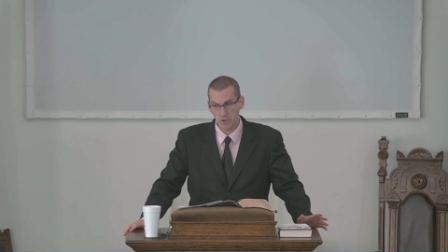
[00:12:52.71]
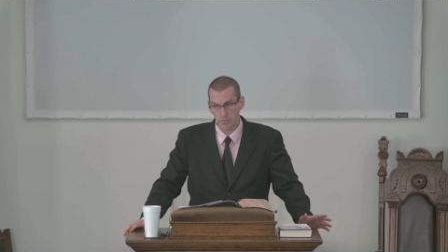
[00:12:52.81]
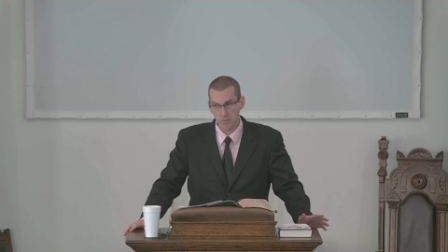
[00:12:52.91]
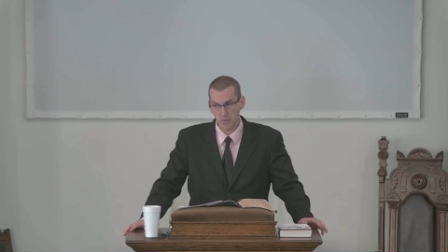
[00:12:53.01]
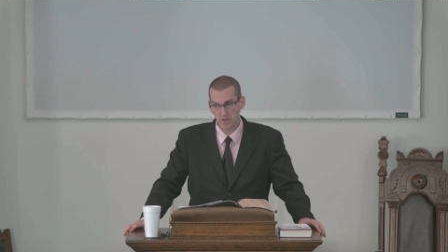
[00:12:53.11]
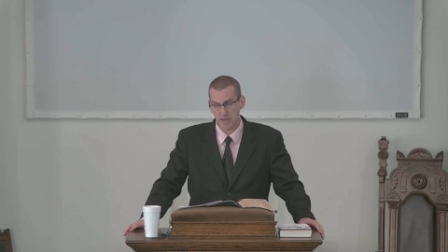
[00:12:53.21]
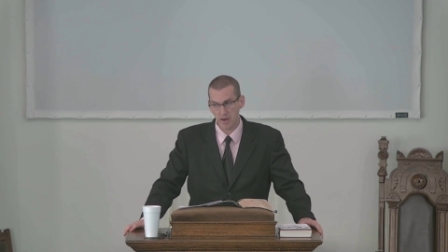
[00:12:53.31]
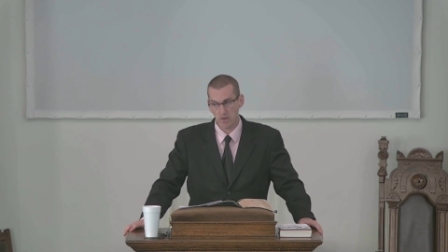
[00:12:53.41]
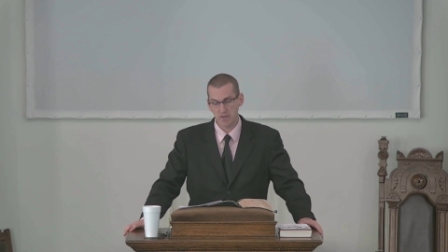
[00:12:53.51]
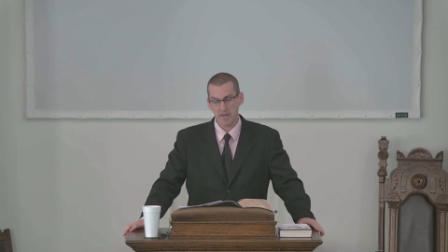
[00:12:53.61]
So if you put
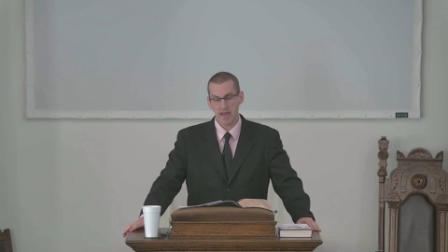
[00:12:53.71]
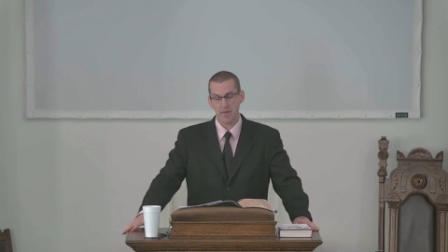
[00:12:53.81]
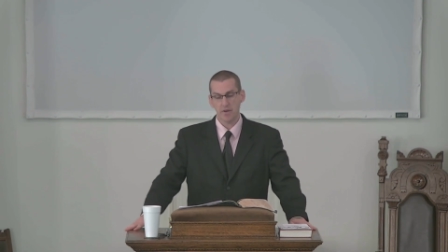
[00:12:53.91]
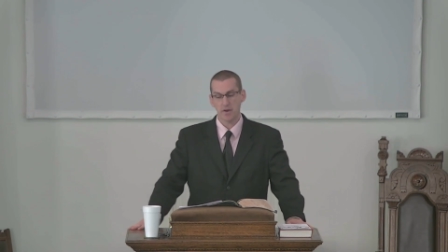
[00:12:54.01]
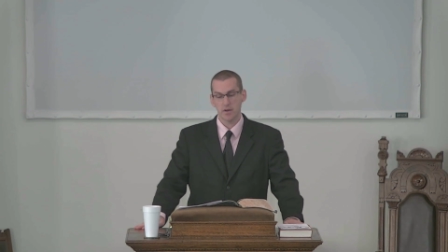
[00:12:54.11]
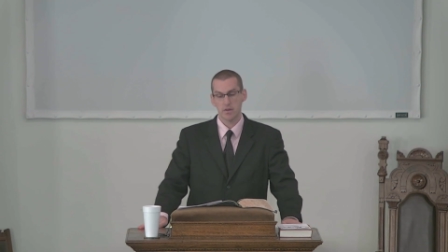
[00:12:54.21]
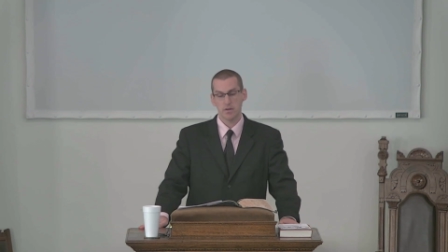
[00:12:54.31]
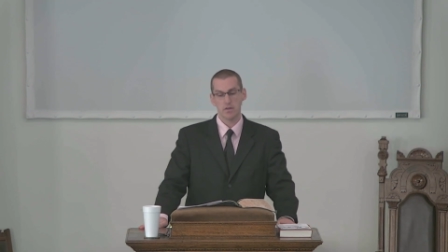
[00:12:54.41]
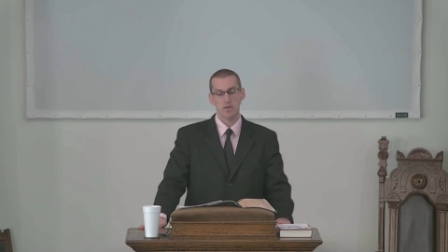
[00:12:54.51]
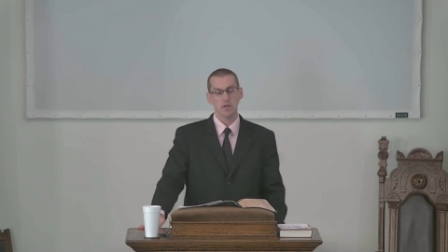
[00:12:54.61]
that all together,
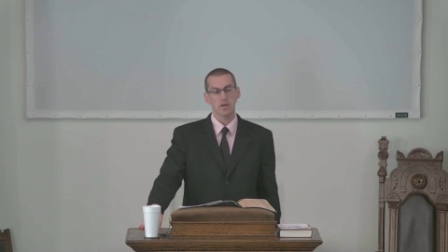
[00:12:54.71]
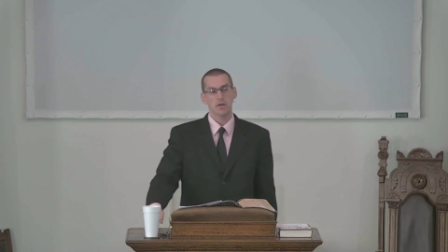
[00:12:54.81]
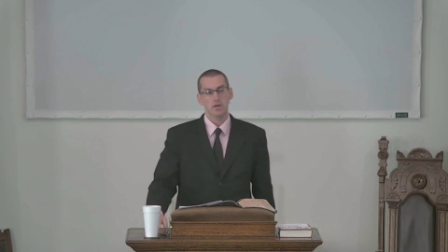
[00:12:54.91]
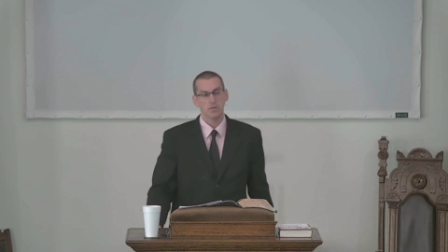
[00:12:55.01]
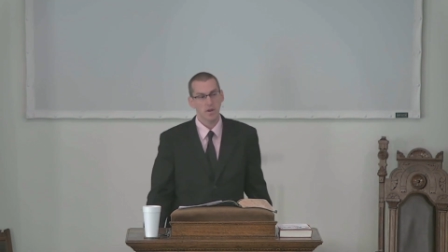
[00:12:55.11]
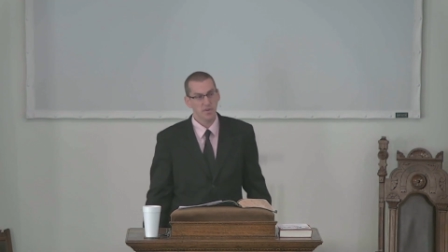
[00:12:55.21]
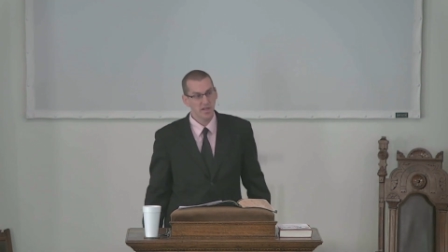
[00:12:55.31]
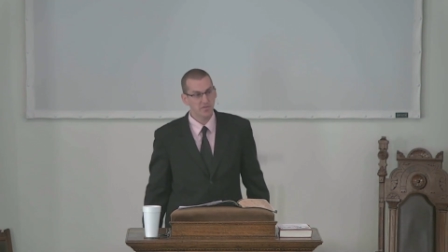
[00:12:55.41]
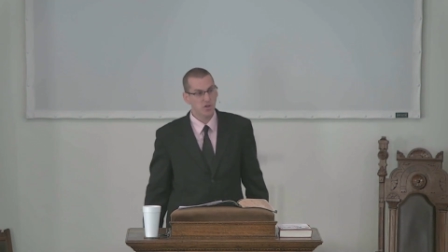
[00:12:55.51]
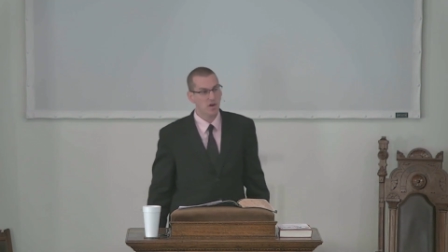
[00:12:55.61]
what I
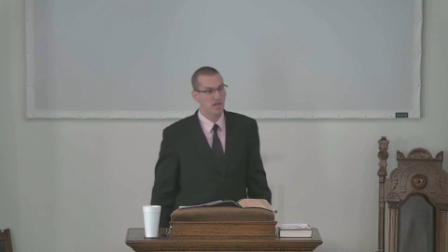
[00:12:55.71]
believe